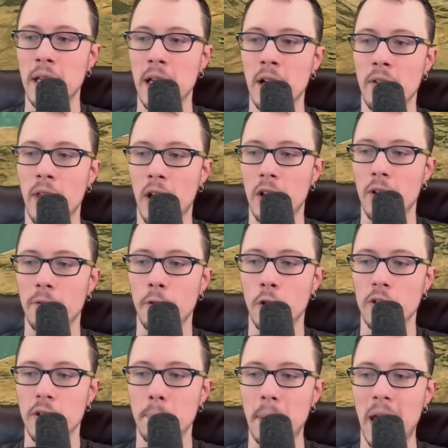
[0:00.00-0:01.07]
a year they could
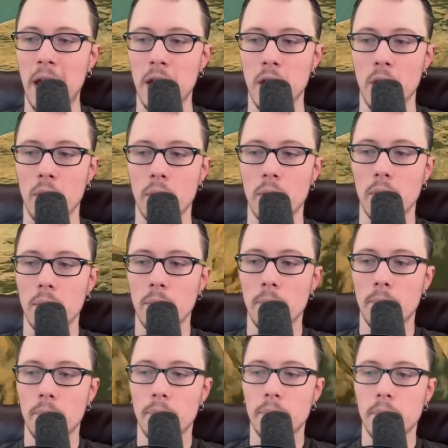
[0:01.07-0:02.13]
afford to pay you.
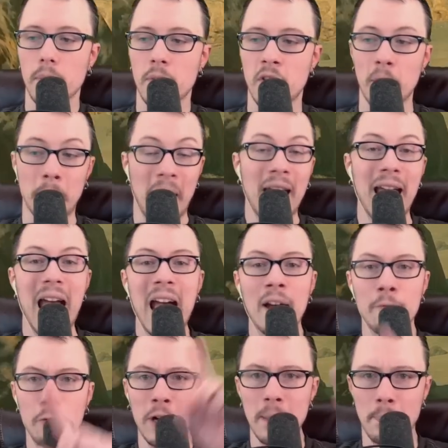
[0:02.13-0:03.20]
To pay
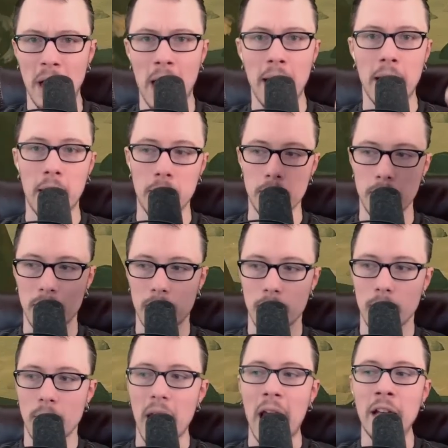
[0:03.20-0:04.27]
everybody
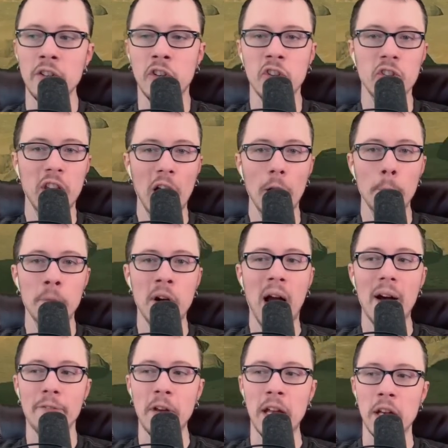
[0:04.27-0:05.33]
and still
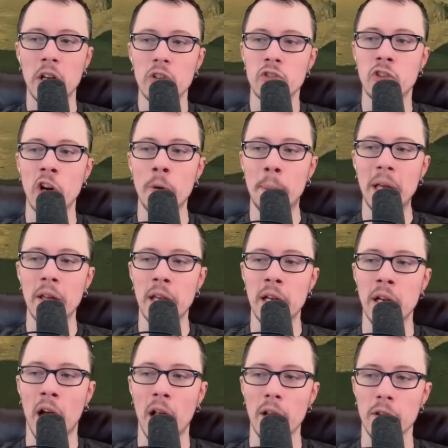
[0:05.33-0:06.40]
profit $2
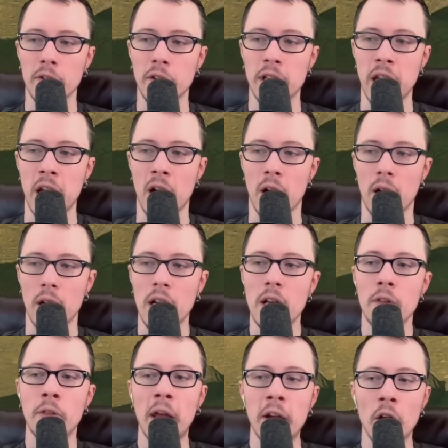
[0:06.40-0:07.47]
billion a year.
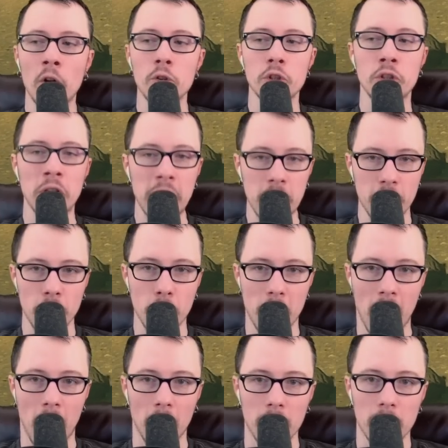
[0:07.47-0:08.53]
They don't treat you
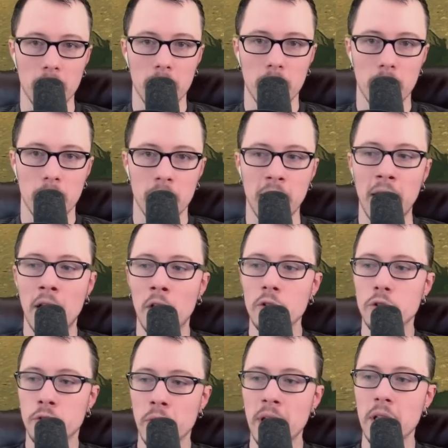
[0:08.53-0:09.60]
well. They don't
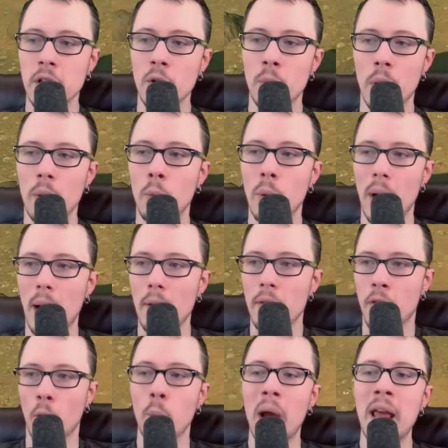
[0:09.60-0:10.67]
treat you
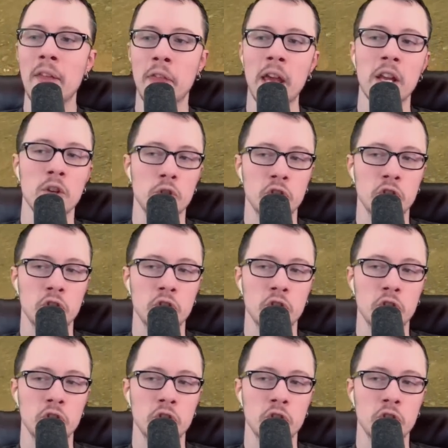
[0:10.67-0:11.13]
the way that you